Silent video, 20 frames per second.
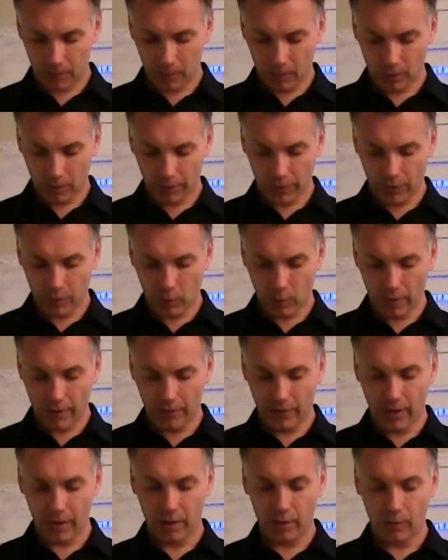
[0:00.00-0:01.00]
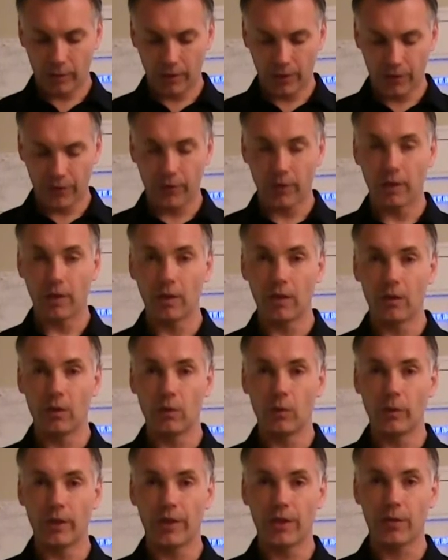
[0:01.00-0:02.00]
Also, one thing in Windows 3.0
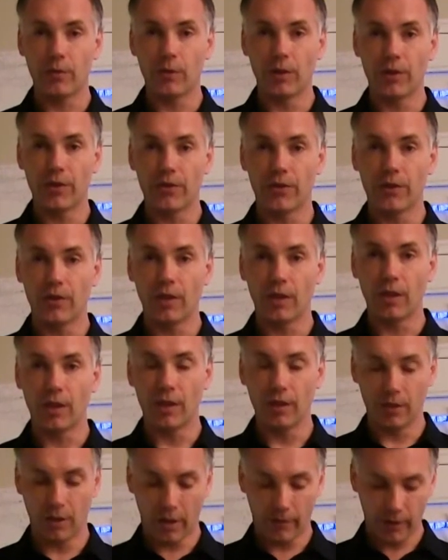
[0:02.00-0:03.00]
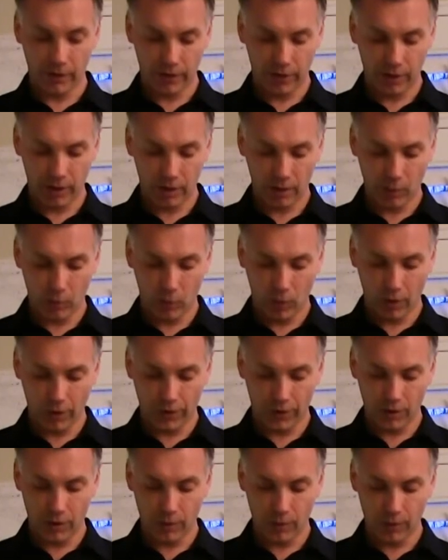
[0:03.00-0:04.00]
which was a novelty
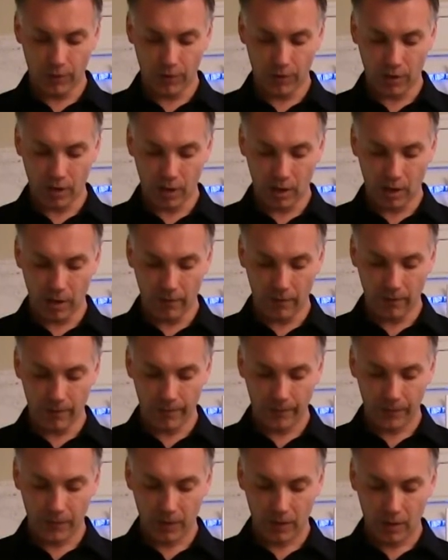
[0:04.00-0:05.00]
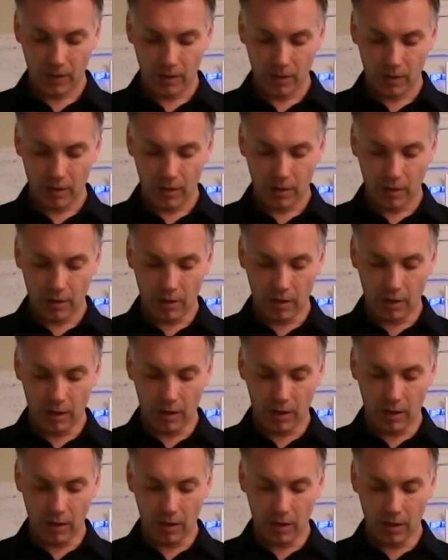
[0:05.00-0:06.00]
was the use of
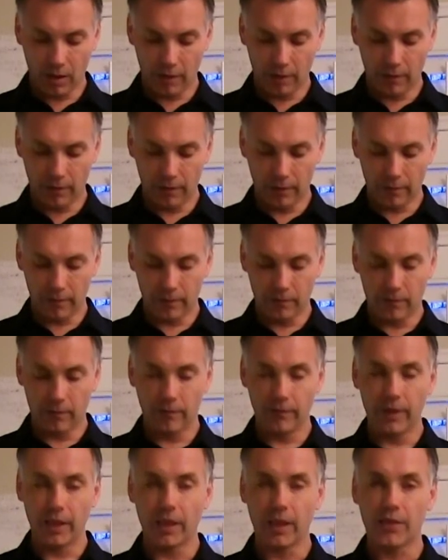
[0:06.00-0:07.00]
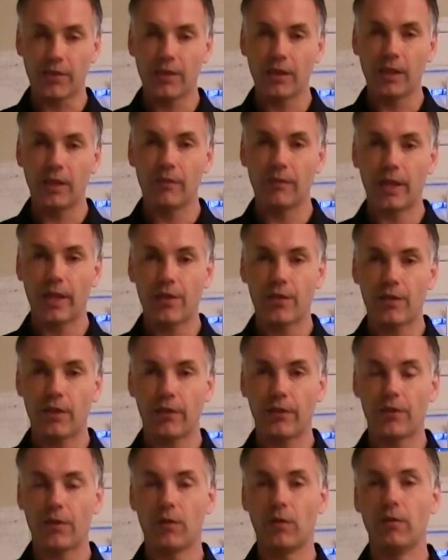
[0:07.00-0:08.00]
VXD device
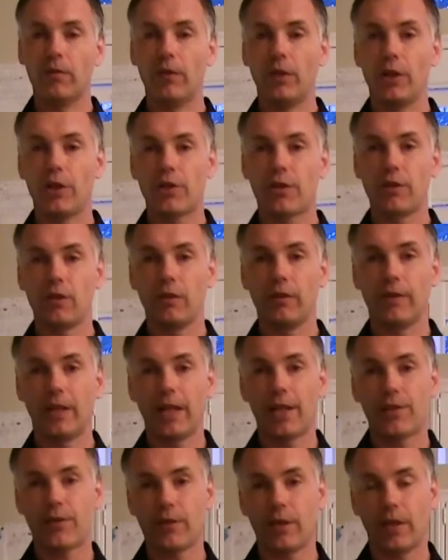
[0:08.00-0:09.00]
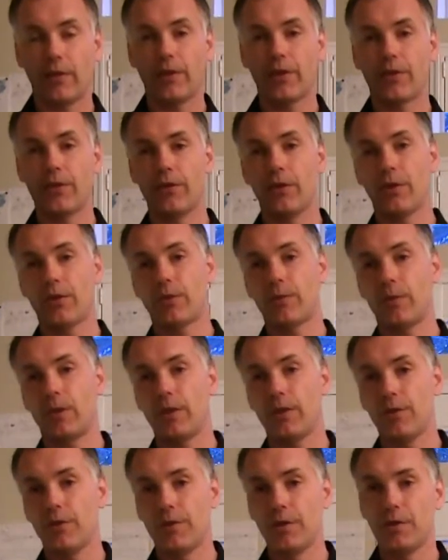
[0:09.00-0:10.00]
drivers, or virtual device drivers, and those were
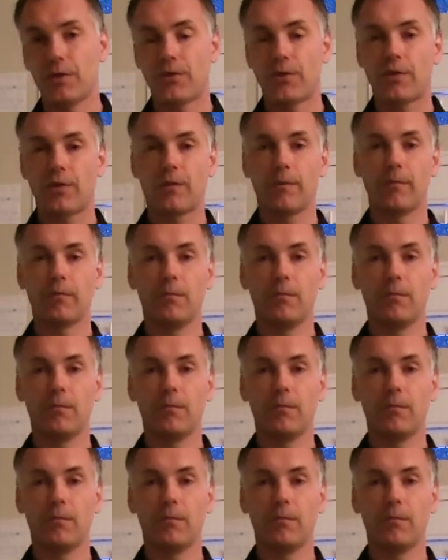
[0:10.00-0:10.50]
introduced